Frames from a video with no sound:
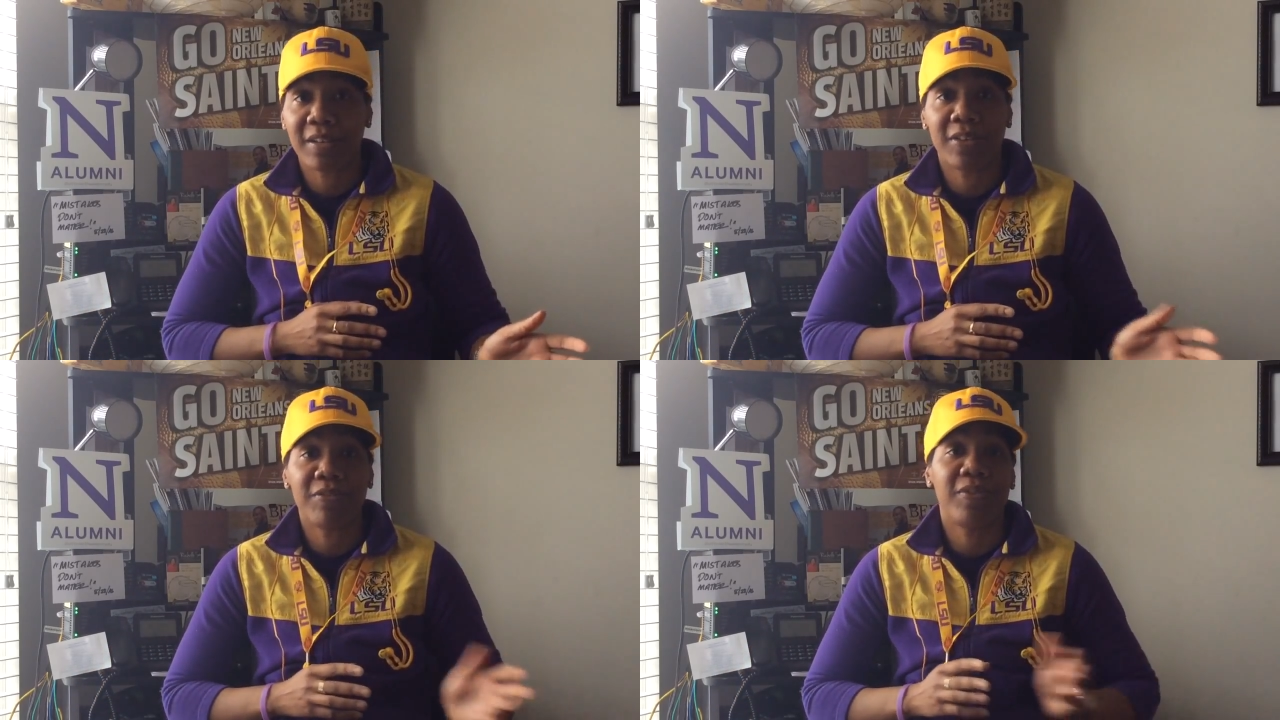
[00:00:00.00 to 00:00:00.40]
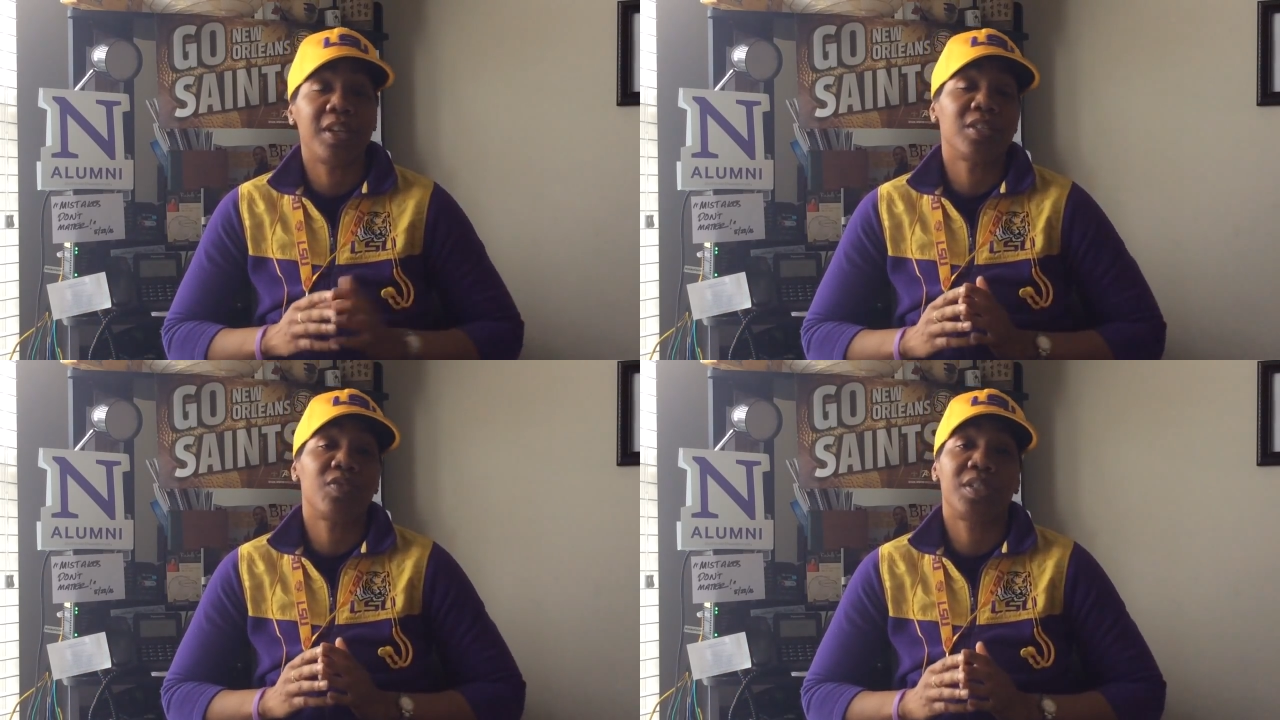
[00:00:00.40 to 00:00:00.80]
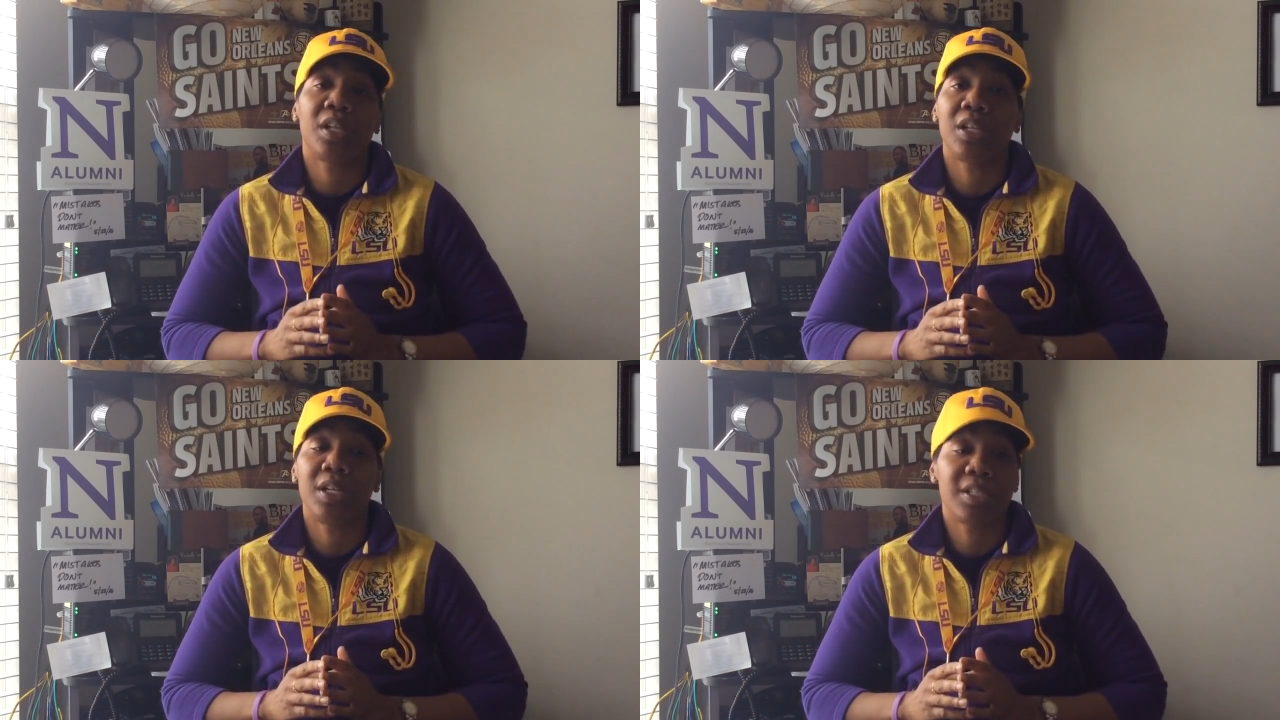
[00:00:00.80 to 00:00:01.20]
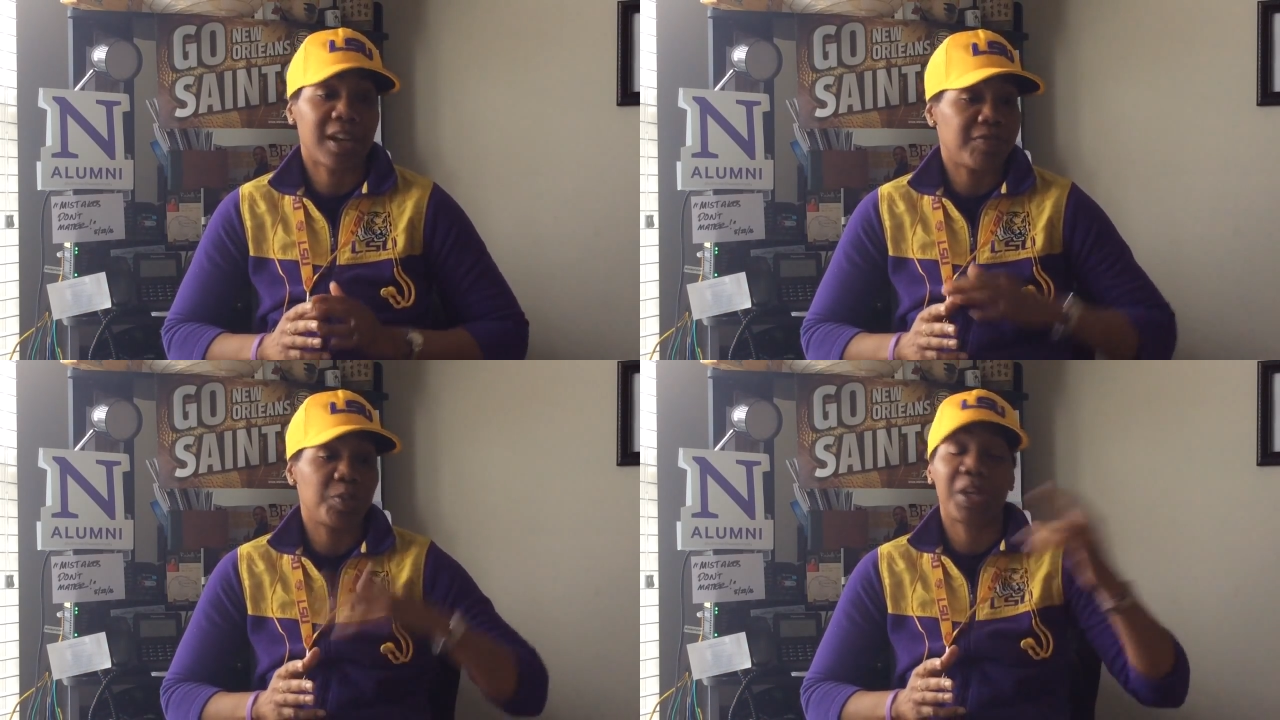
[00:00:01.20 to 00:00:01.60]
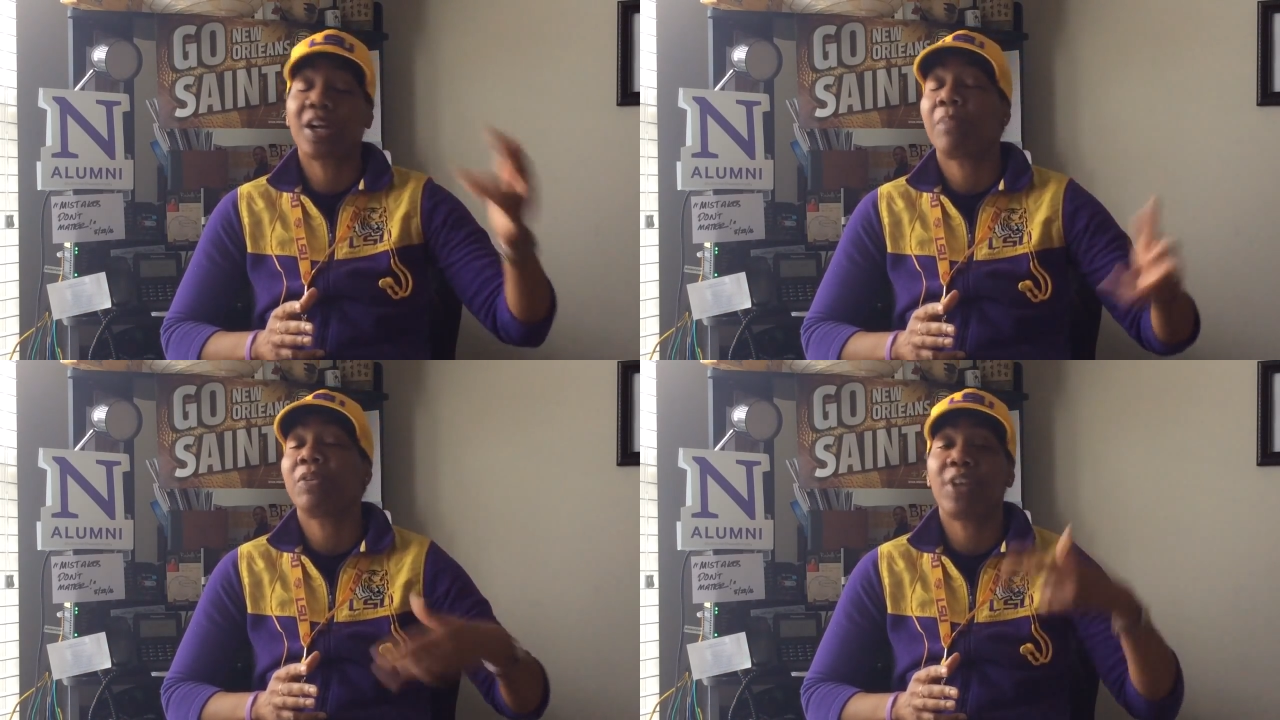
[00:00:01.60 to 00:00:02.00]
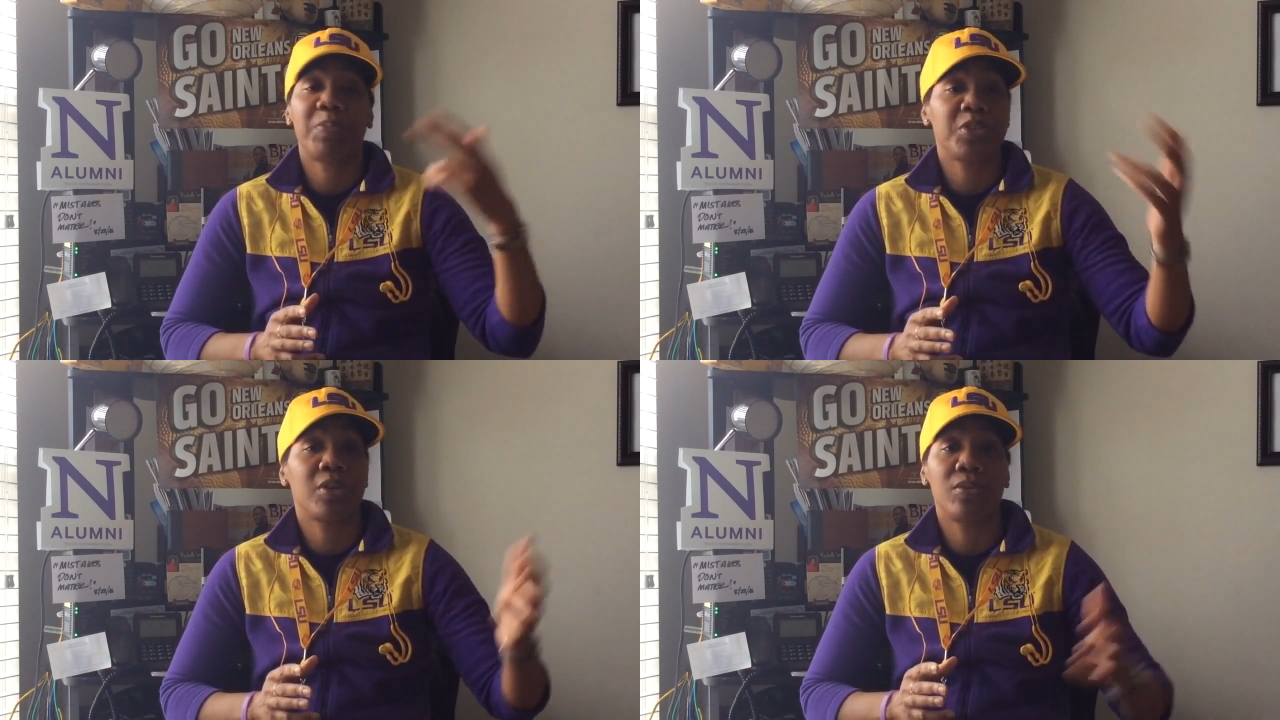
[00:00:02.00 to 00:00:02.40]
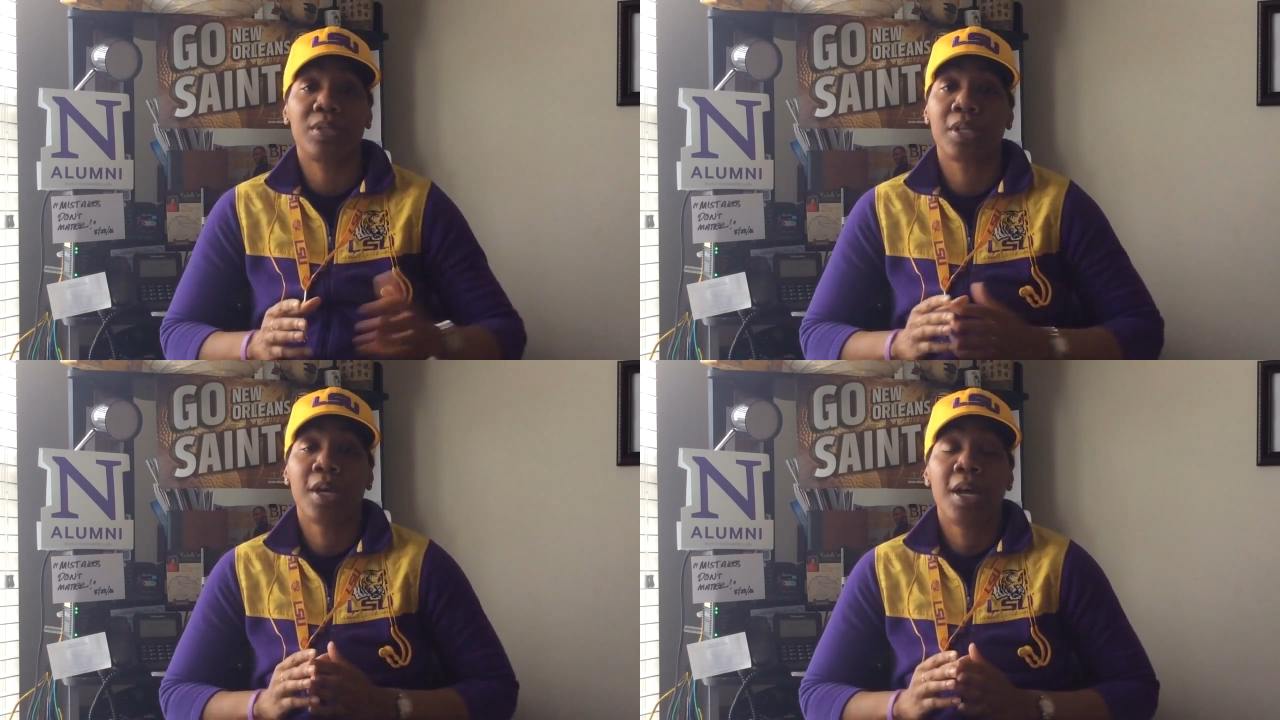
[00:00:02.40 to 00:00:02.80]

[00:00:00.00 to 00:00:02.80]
of fitness facilities. And I've spent a couple of episodes